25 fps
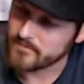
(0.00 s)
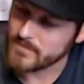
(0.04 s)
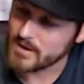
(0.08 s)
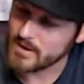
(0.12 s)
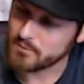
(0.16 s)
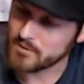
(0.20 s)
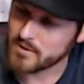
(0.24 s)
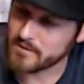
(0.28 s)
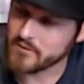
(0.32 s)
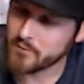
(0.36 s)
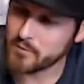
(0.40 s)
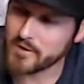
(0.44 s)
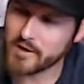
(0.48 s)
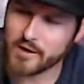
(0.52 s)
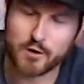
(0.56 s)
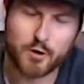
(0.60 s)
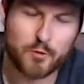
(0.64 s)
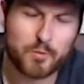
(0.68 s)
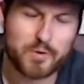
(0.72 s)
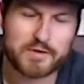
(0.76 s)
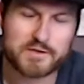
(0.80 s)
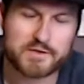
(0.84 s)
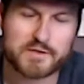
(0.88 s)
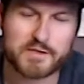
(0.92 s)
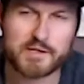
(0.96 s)
Whatever one I
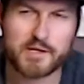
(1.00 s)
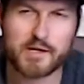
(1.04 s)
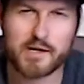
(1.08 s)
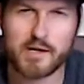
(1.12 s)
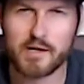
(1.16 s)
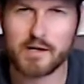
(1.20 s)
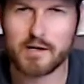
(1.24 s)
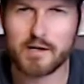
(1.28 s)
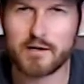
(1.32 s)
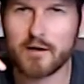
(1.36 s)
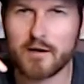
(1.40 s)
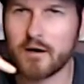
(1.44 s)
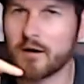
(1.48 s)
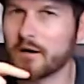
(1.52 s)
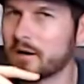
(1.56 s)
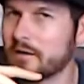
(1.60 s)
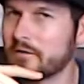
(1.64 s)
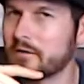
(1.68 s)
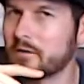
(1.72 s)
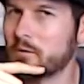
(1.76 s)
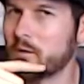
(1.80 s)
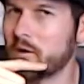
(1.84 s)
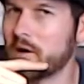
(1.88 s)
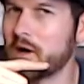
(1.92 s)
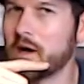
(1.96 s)
open tonight, I'll give
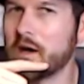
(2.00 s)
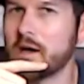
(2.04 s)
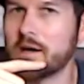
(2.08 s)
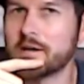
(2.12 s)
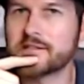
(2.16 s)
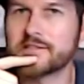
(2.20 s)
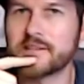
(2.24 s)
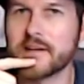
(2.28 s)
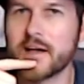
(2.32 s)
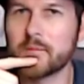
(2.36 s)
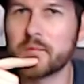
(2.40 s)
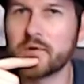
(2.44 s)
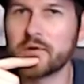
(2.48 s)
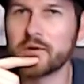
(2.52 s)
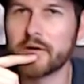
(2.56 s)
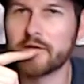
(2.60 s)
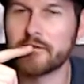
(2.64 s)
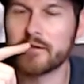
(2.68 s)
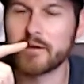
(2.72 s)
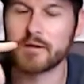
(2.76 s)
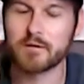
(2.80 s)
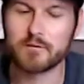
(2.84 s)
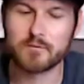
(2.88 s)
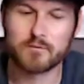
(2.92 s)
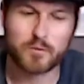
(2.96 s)
away a sample of it